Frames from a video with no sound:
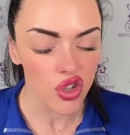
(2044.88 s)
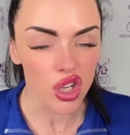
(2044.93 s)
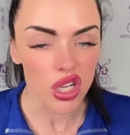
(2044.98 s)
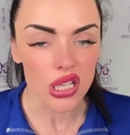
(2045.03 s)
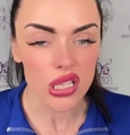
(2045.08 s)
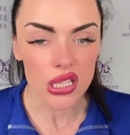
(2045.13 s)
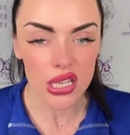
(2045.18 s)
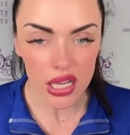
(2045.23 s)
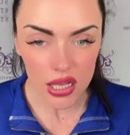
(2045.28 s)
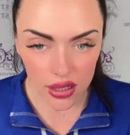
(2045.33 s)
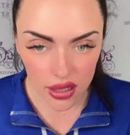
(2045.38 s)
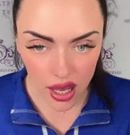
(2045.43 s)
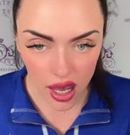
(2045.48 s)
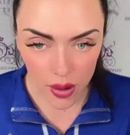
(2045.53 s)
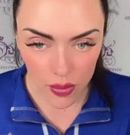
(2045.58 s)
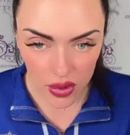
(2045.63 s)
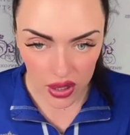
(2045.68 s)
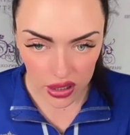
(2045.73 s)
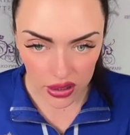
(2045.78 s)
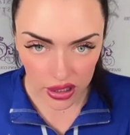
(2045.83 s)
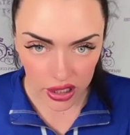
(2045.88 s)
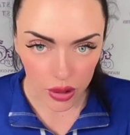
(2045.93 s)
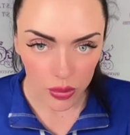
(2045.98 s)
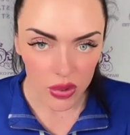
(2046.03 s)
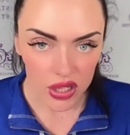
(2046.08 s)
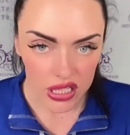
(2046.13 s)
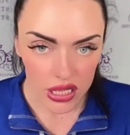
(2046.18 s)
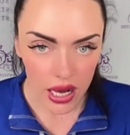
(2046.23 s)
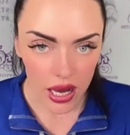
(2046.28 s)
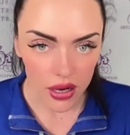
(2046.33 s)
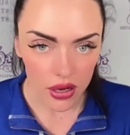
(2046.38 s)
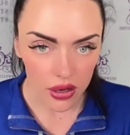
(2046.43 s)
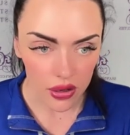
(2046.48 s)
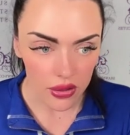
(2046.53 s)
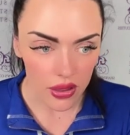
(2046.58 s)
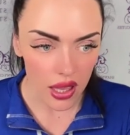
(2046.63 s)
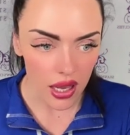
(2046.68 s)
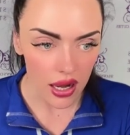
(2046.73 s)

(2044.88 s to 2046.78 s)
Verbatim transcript: if she did come in a little bit tighter,